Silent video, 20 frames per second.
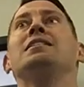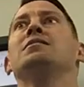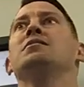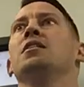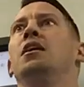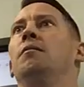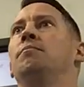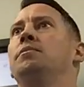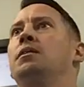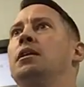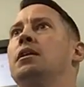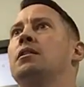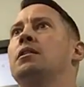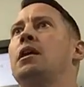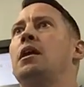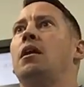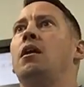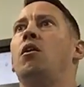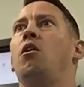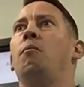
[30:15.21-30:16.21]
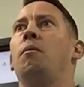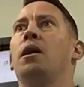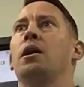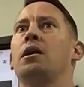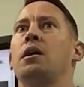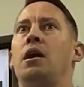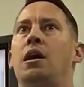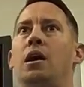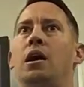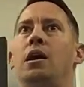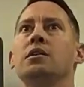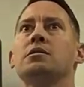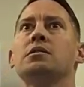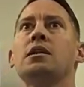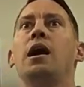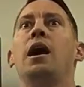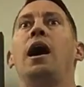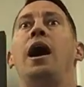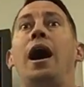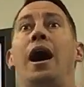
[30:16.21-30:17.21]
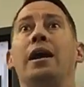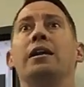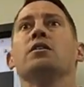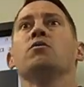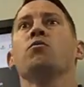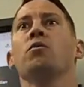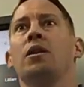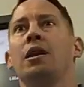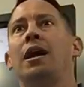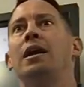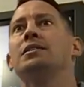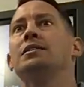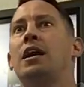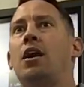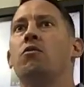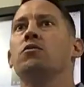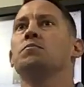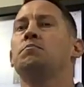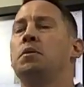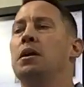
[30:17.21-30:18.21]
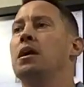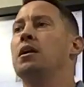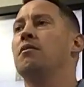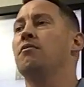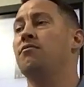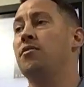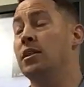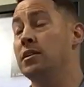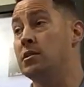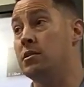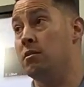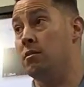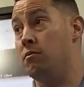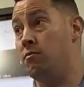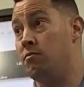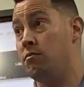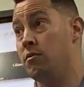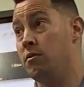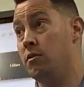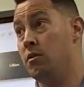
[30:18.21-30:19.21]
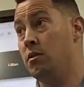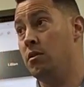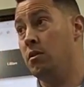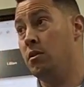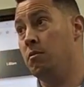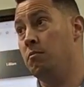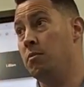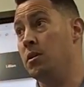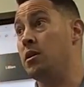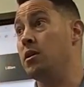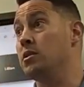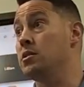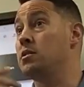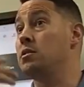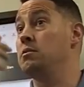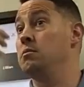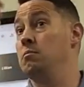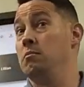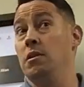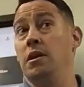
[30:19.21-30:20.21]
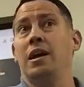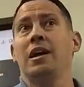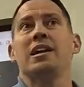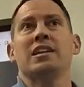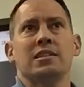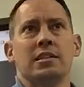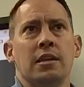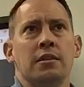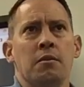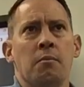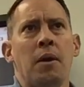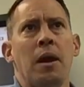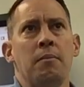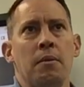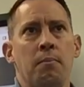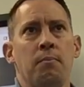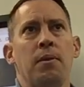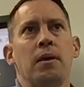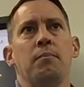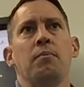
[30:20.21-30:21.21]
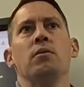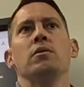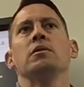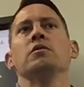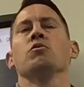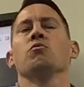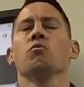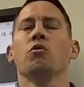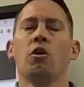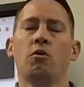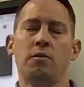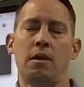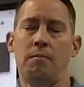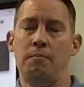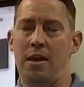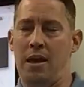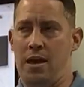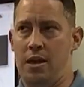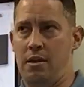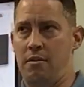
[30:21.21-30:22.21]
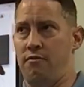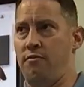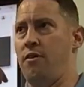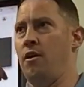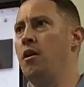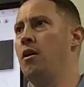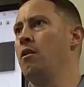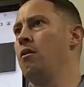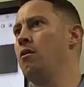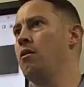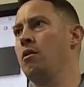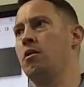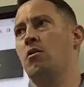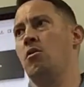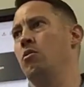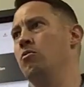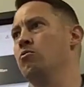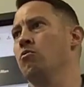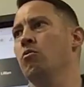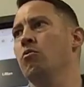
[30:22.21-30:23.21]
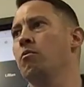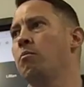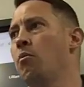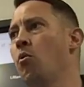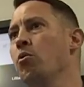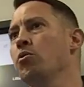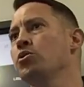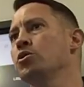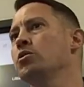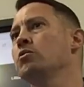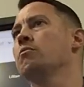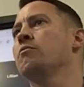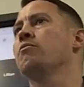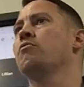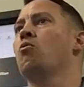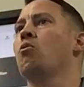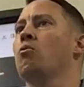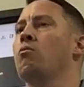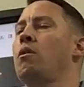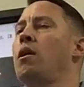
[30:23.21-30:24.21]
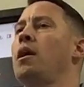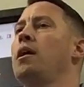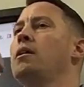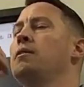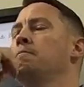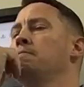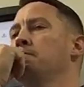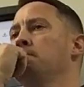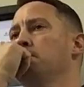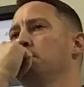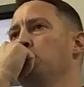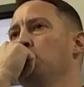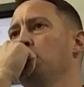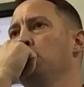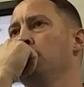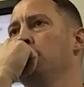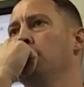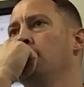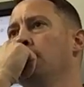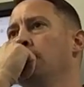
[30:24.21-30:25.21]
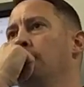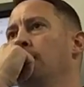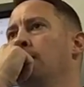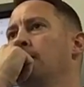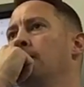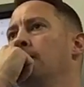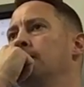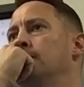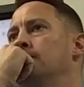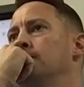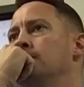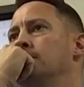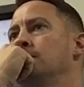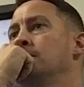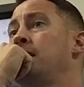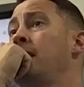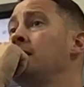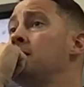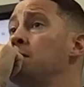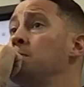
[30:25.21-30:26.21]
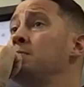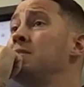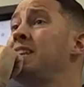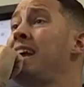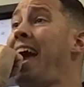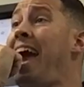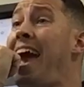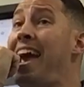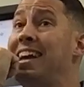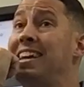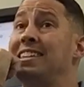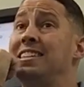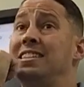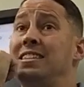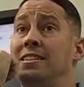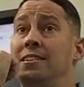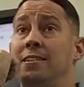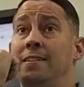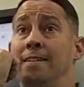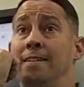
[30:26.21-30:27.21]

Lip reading: something that, oh my gosh, I didn't realize I was being offensive. Because, like I said, there may be people in the room that may have gone through an abortion before, right? Take some tact.